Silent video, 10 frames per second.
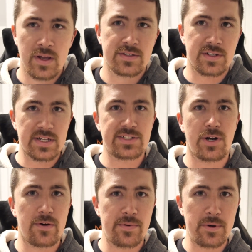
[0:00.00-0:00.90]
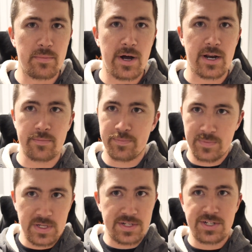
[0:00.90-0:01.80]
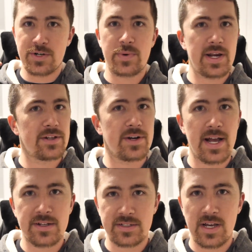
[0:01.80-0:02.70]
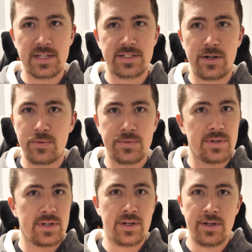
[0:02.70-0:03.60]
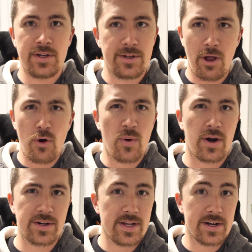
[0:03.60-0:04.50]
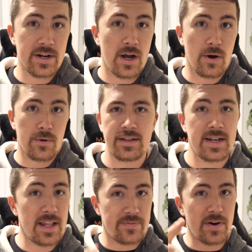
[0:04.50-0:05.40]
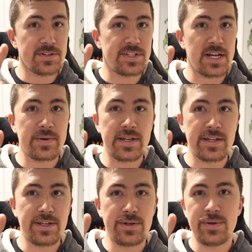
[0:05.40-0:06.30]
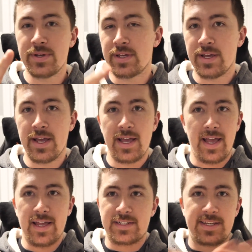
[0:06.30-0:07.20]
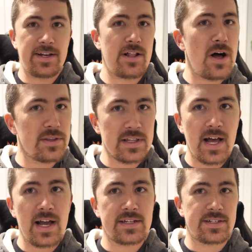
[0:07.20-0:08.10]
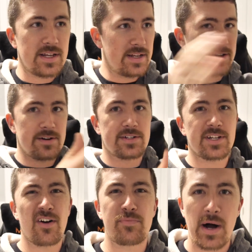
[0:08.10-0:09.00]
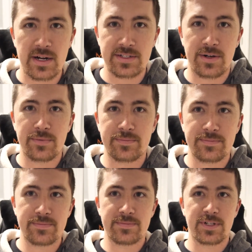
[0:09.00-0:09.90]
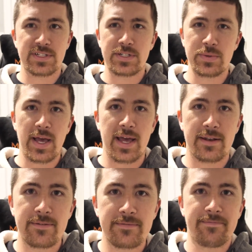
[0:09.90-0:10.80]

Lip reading: So let's start from the bottom. This is your regular house lights on, no work done at all. Now the first thing we need to do is kill all the lights and turn the softbox on. So let's do that.